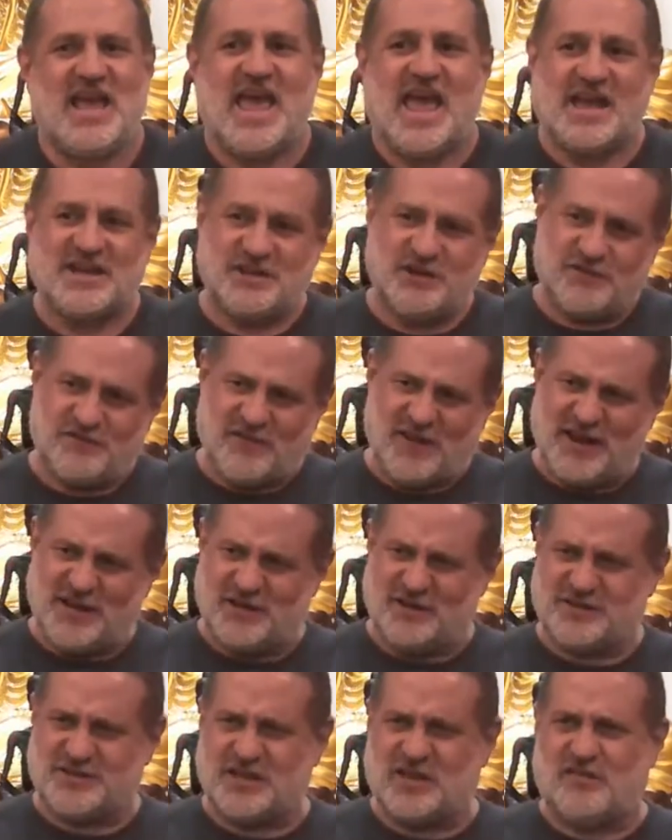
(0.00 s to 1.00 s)
And you find
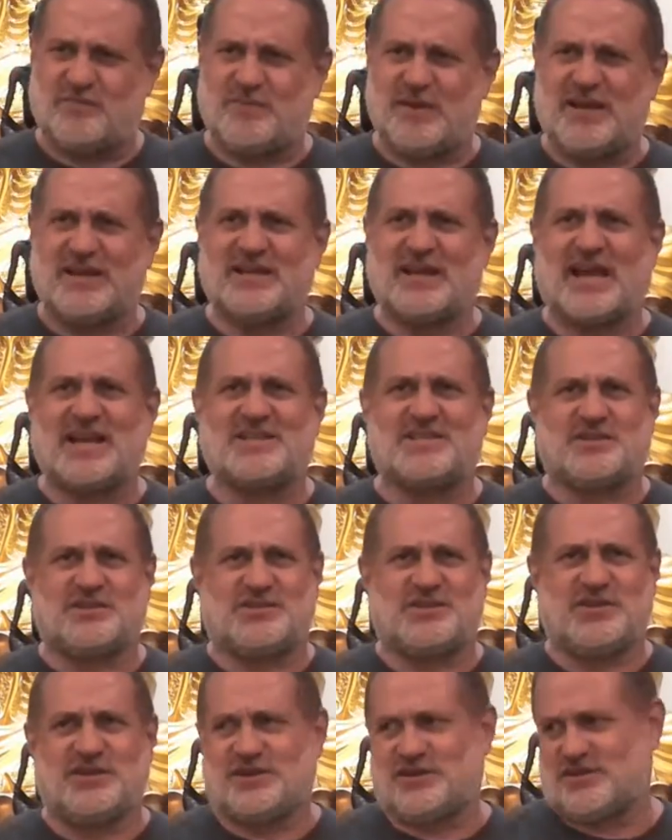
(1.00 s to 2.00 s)
yourself being nicer
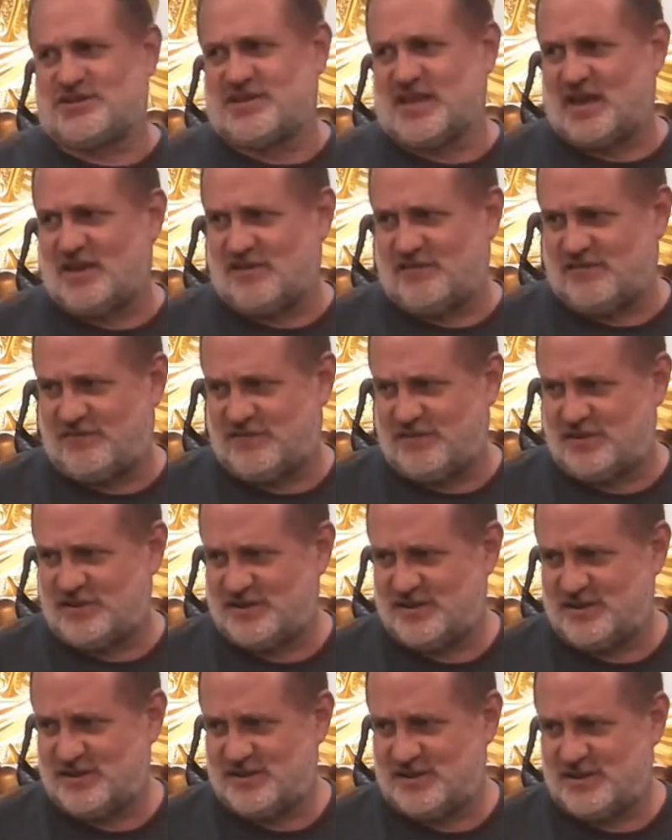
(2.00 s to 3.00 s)
to yourself
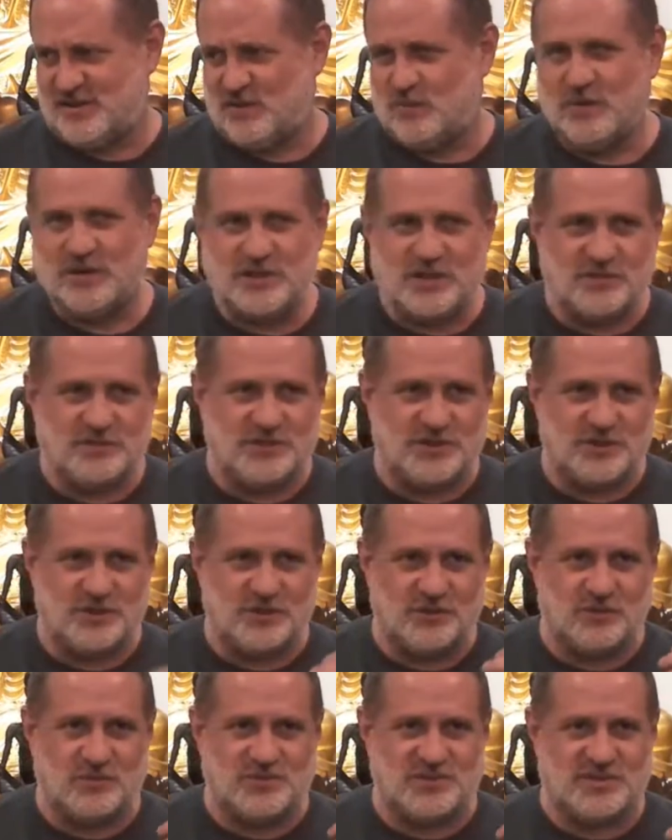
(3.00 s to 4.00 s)
when you
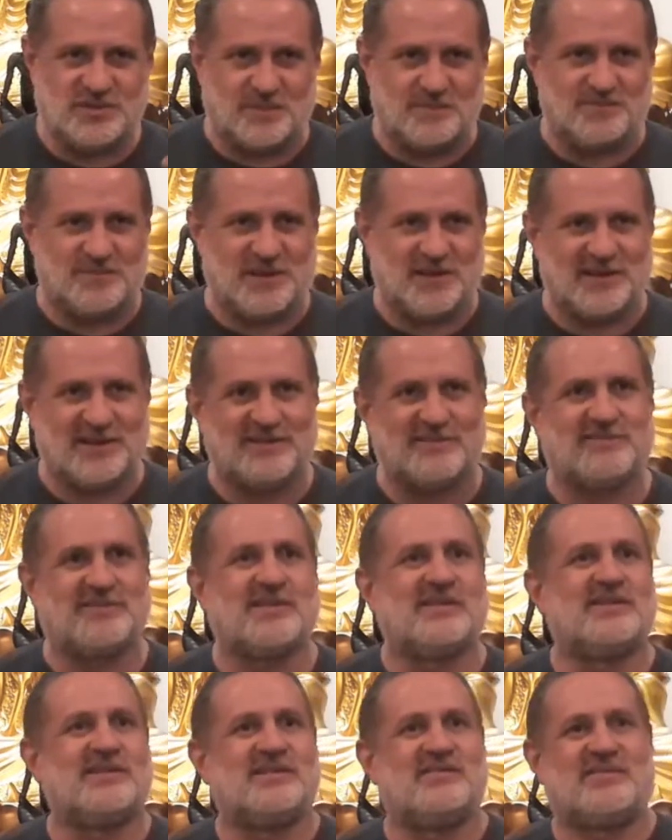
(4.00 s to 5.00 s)
do something
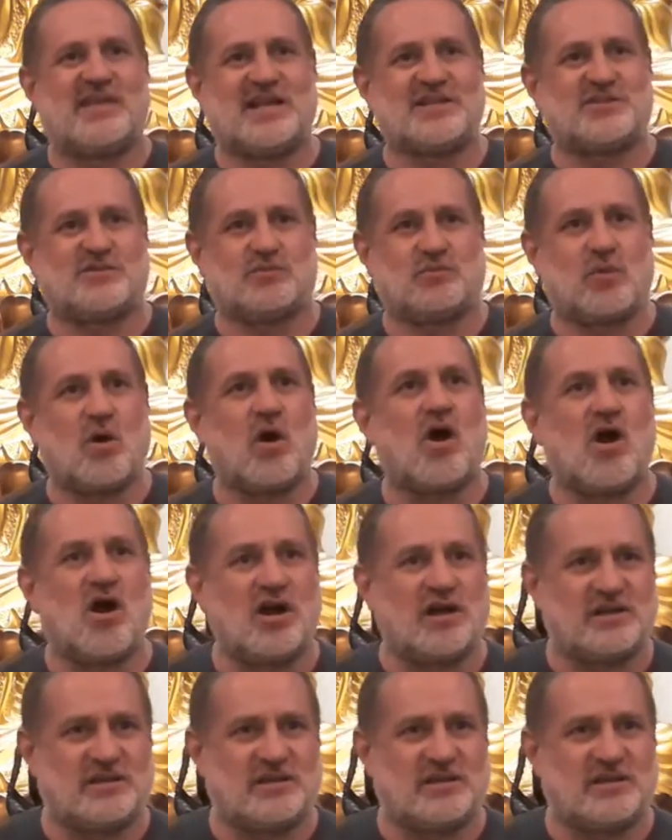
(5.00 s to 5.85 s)
that's wrong.